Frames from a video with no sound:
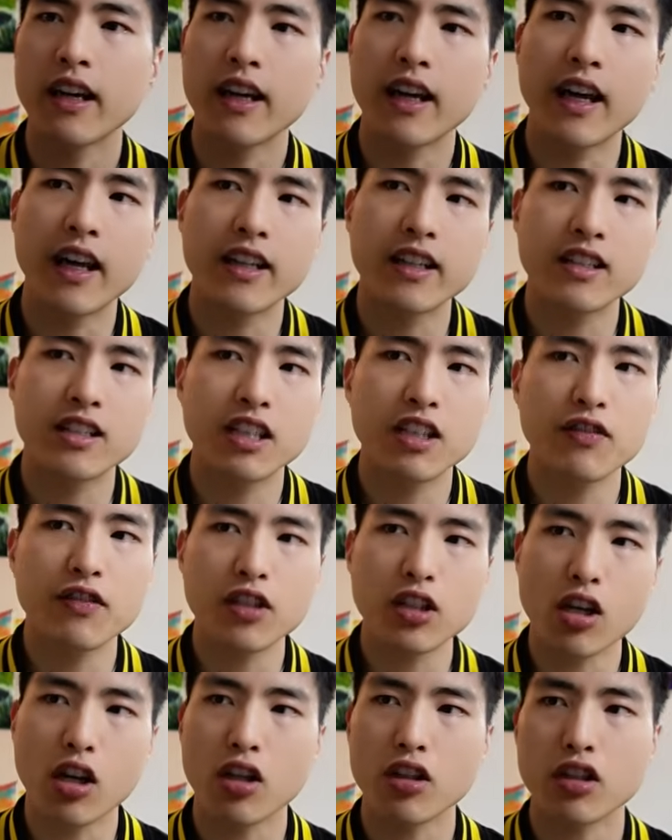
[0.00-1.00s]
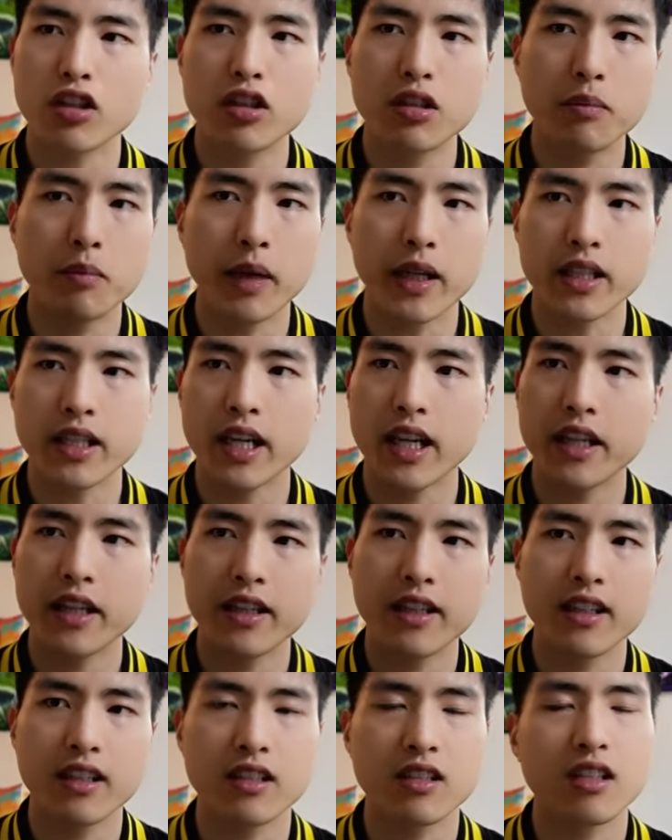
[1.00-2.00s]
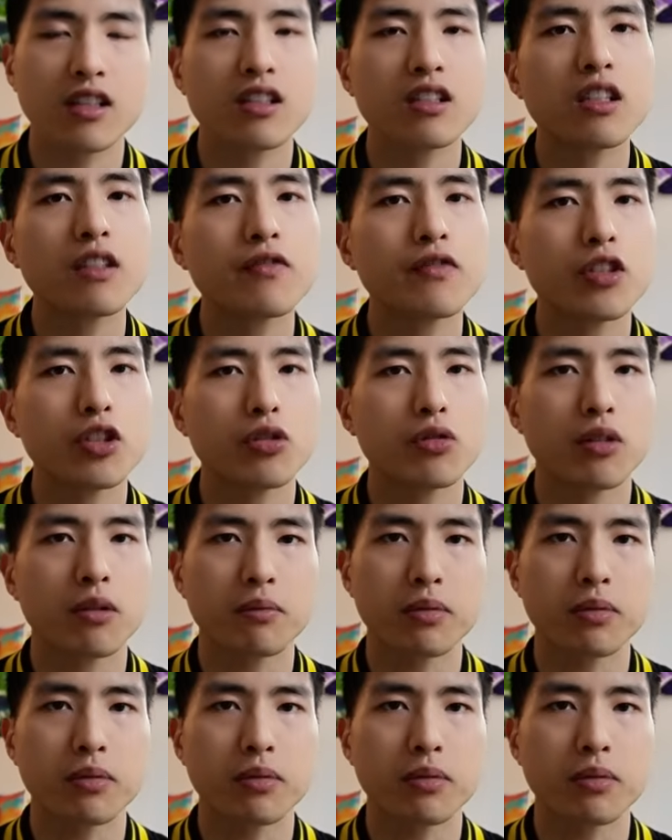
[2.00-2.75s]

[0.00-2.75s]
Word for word: and it's even harder to maintain a consistent visual